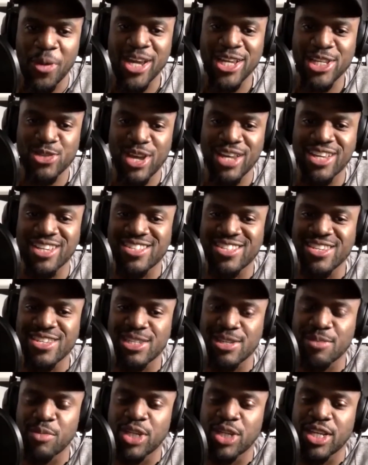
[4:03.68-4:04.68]
So I could see
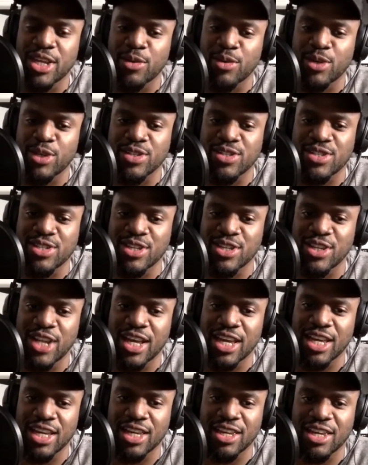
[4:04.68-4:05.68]
similarities
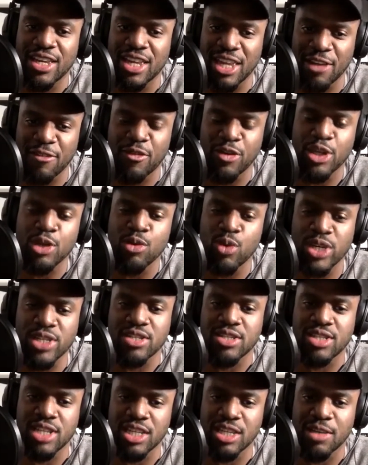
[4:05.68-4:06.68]
to if he was to
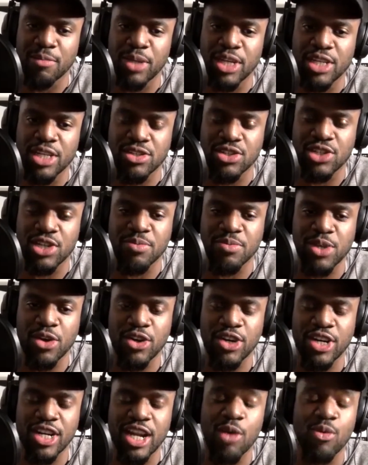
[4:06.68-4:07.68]
take the place of James
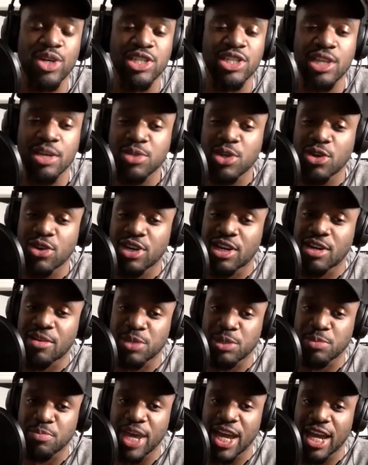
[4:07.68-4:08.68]
Harden. Now, when James Harden
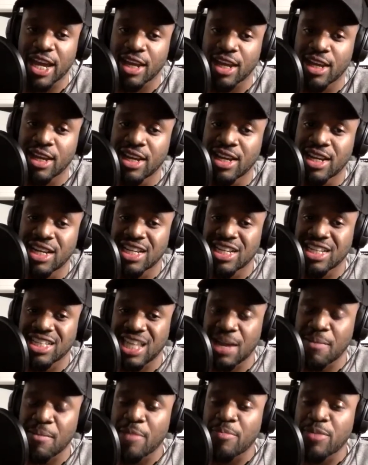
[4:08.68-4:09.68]
comes back,
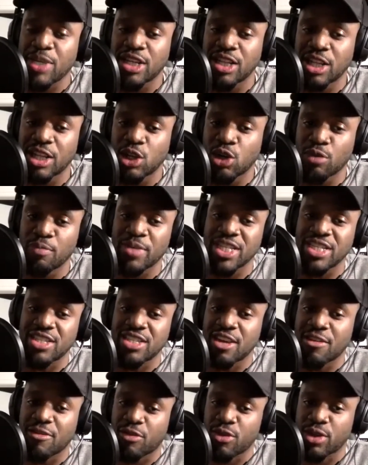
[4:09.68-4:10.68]
that might be a little bit
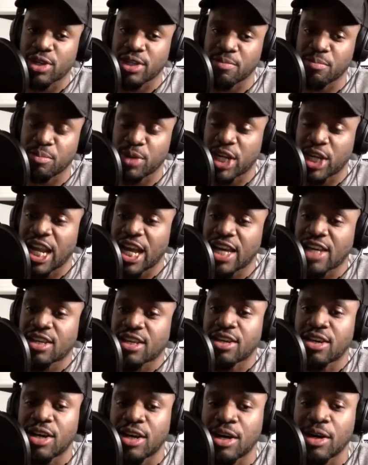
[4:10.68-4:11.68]
different. But like
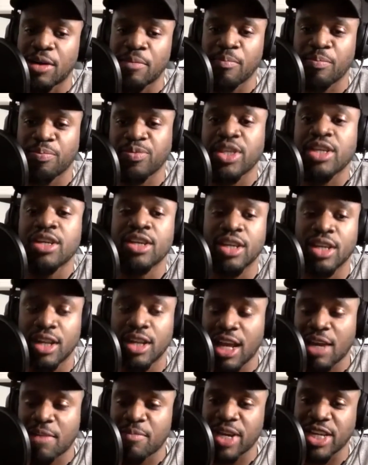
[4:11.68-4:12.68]

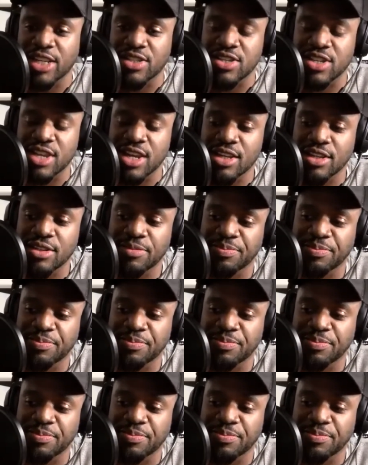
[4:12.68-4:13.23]
Mike said,